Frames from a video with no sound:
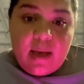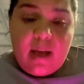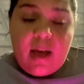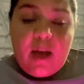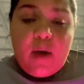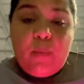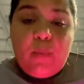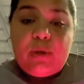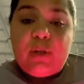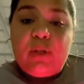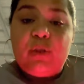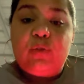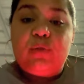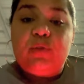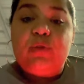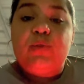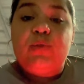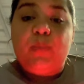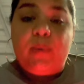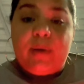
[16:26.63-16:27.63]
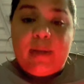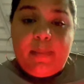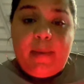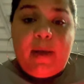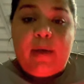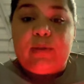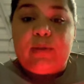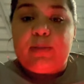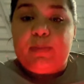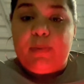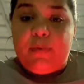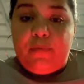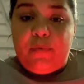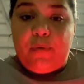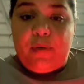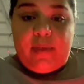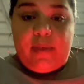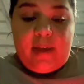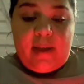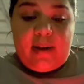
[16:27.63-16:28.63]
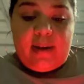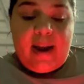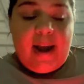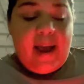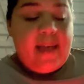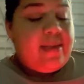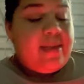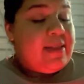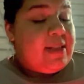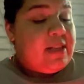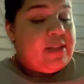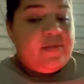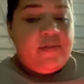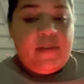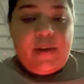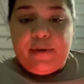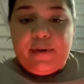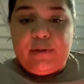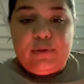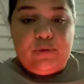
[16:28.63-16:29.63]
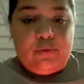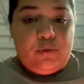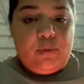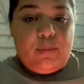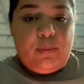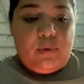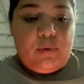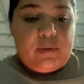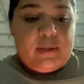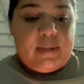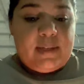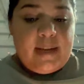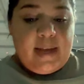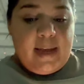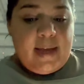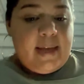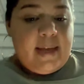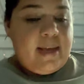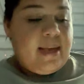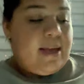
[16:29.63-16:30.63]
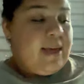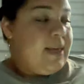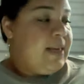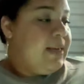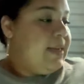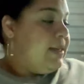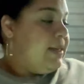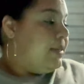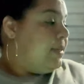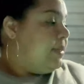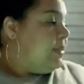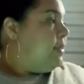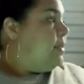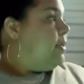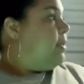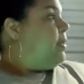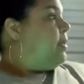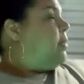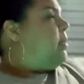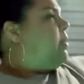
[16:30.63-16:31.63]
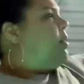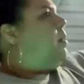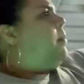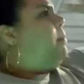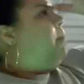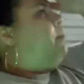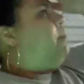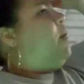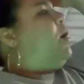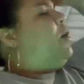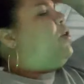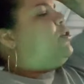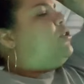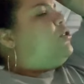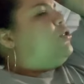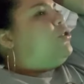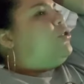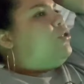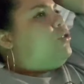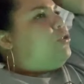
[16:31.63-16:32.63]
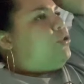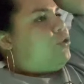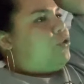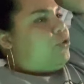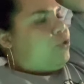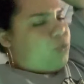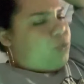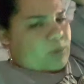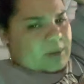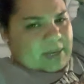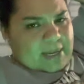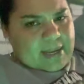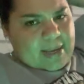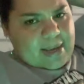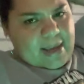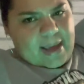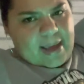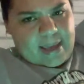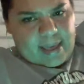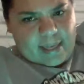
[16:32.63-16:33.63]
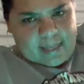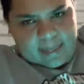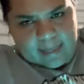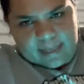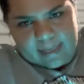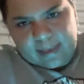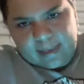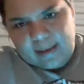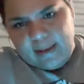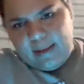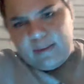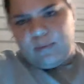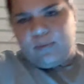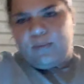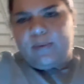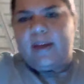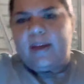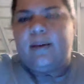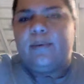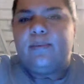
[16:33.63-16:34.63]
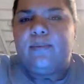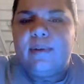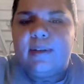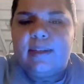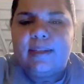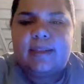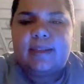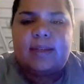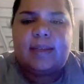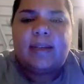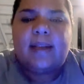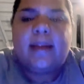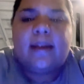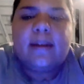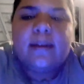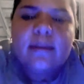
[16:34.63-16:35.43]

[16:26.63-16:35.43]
I want to lose 20 pounds before then. And I think that's very doable. Today is March 28th. Okay, what's today?